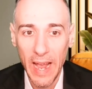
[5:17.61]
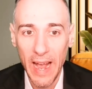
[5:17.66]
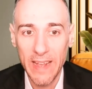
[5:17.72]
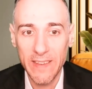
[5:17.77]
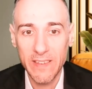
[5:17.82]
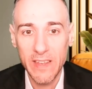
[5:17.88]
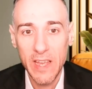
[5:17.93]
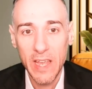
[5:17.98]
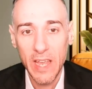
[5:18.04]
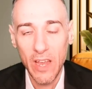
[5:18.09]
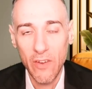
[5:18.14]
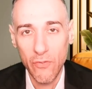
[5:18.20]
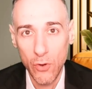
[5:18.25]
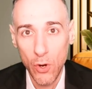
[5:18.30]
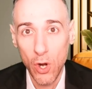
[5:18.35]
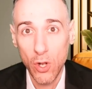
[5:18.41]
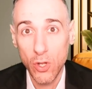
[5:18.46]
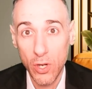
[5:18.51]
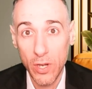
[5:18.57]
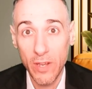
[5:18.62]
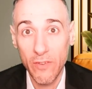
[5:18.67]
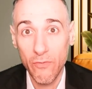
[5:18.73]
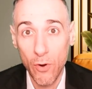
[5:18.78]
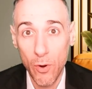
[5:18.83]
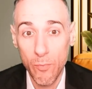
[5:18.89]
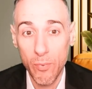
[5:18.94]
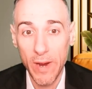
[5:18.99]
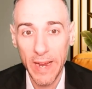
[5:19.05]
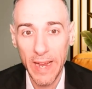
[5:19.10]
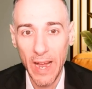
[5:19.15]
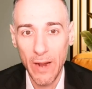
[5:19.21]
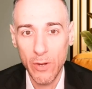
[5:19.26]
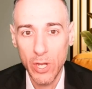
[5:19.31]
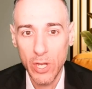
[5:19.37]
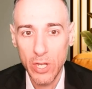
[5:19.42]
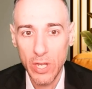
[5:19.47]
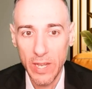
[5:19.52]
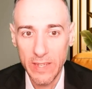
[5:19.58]
As if you are looking for a breakout,
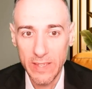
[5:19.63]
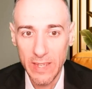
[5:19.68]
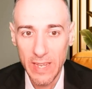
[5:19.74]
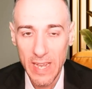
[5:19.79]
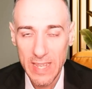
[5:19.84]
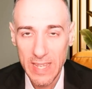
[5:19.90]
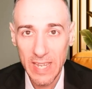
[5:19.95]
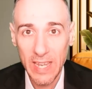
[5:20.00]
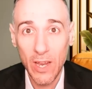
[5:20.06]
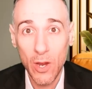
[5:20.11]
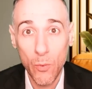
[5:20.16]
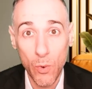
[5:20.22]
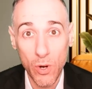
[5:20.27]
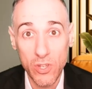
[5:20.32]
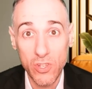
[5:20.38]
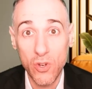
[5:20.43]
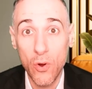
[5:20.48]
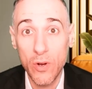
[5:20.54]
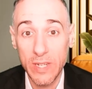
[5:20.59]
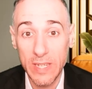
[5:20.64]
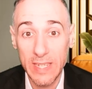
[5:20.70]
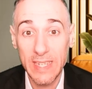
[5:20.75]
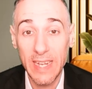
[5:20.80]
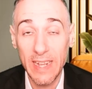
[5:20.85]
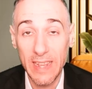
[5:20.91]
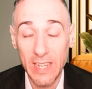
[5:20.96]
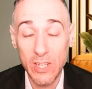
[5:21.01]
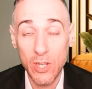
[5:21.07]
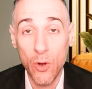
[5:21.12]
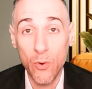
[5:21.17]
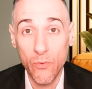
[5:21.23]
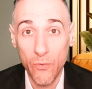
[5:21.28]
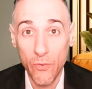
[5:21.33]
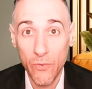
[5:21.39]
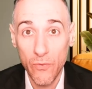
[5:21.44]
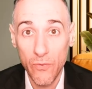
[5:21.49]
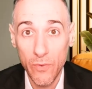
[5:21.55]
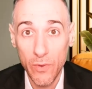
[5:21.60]
it's, here where it's going to set the tone
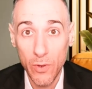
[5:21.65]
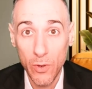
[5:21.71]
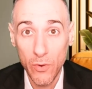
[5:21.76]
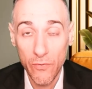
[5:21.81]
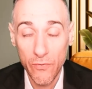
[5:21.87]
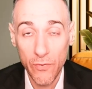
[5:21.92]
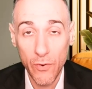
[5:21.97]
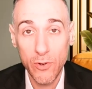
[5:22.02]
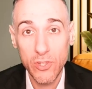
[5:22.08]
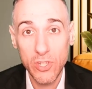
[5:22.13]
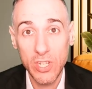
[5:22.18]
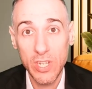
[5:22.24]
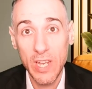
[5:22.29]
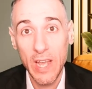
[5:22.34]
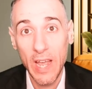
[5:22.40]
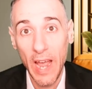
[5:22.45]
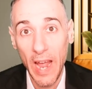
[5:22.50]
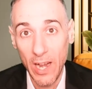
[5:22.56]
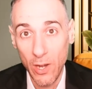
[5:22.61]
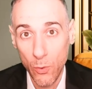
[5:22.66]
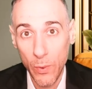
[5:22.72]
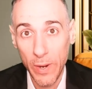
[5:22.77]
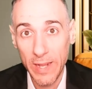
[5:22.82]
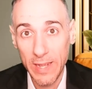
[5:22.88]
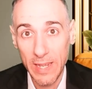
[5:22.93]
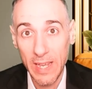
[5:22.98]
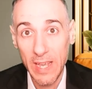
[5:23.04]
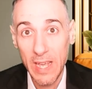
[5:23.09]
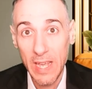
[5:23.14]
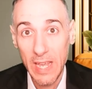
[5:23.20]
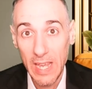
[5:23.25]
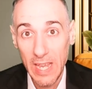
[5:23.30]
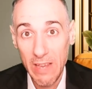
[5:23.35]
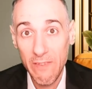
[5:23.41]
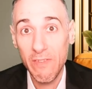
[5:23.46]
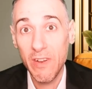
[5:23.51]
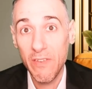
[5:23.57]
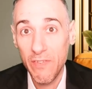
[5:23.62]
first and quickly,
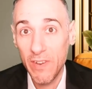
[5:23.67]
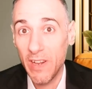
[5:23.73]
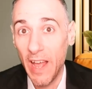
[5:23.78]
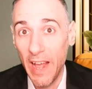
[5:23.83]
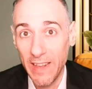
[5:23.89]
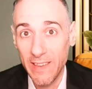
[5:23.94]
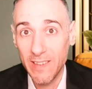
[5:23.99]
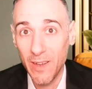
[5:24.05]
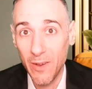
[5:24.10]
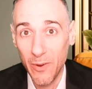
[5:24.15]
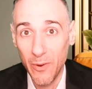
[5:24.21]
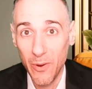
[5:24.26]
even if it ends up